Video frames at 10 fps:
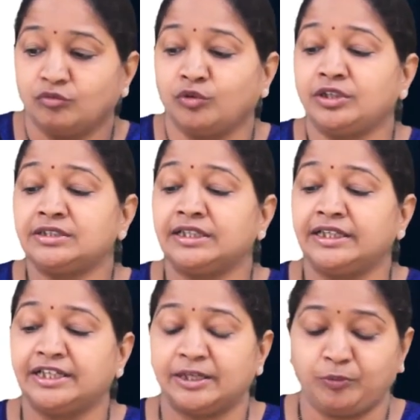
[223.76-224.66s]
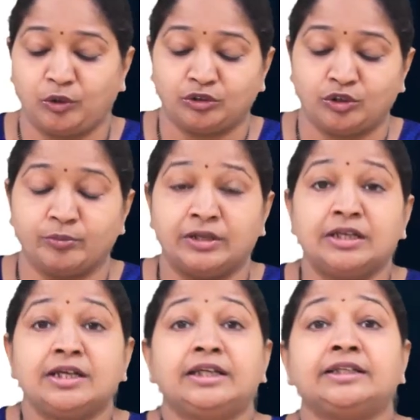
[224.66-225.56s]
What is linear polynomial?
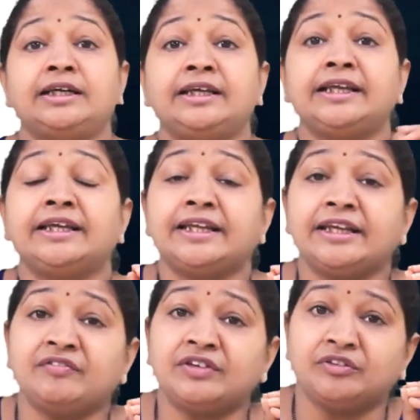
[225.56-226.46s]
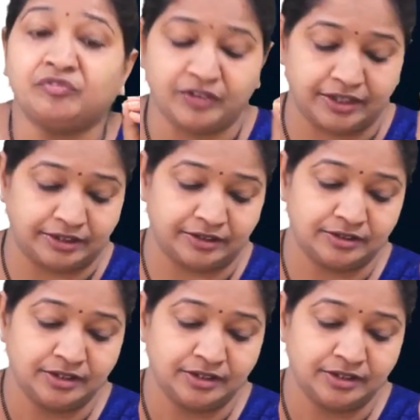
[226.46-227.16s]
The degree with 1.